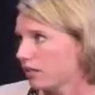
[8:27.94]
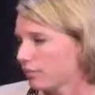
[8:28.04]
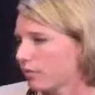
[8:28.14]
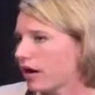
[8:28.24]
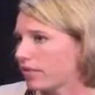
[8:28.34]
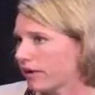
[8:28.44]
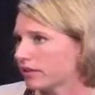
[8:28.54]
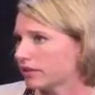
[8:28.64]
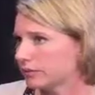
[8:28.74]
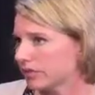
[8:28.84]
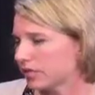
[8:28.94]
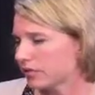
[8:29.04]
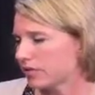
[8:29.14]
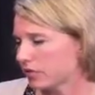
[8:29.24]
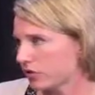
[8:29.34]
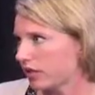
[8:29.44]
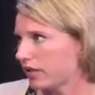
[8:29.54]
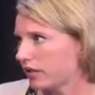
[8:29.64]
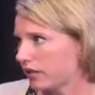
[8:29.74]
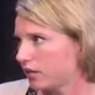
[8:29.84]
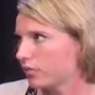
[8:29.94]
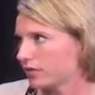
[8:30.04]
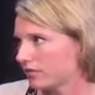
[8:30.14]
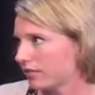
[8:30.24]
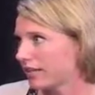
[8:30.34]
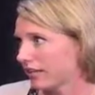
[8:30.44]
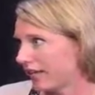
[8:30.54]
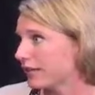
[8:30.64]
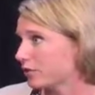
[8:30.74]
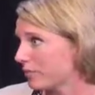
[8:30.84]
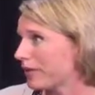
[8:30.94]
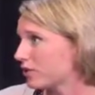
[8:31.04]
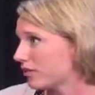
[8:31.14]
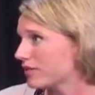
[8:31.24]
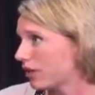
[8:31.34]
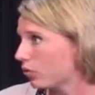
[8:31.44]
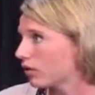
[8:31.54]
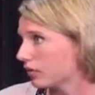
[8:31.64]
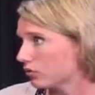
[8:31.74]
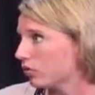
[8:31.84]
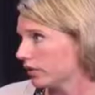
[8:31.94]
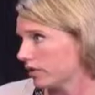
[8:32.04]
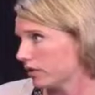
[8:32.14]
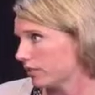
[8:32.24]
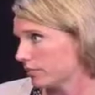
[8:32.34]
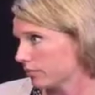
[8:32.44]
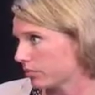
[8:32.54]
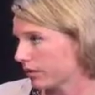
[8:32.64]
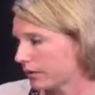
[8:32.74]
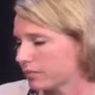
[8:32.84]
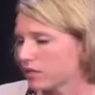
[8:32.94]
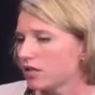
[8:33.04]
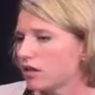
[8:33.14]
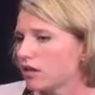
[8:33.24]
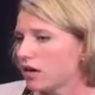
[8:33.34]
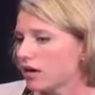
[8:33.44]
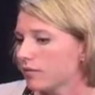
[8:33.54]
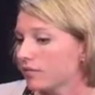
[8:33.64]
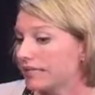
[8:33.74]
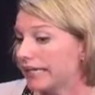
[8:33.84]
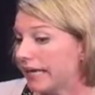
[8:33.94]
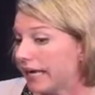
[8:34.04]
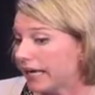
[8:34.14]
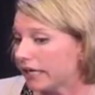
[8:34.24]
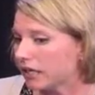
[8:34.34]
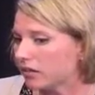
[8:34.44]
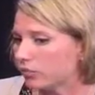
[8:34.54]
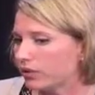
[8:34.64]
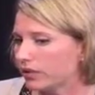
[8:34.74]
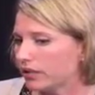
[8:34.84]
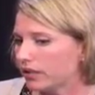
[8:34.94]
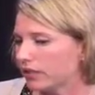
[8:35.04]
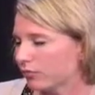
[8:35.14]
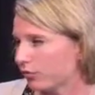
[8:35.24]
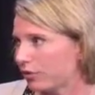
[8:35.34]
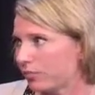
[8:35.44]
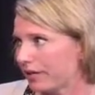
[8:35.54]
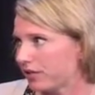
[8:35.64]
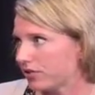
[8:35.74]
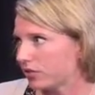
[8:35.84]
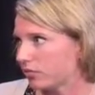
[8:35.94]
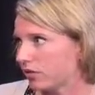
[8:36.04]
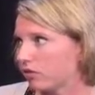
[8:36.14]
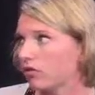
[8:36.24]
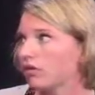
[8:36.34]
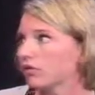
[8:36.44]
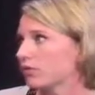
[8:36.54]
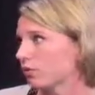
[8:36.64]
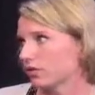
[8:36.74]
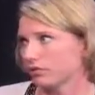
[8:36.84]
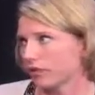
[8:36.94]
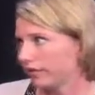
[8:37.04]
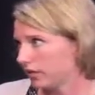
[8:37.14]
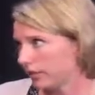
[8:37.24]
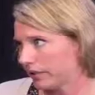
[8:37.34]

Primarily when hospice first started, it was cancer patients that were enrolled in the hospice program. Today, we enroll patients with all sorts of life-limiting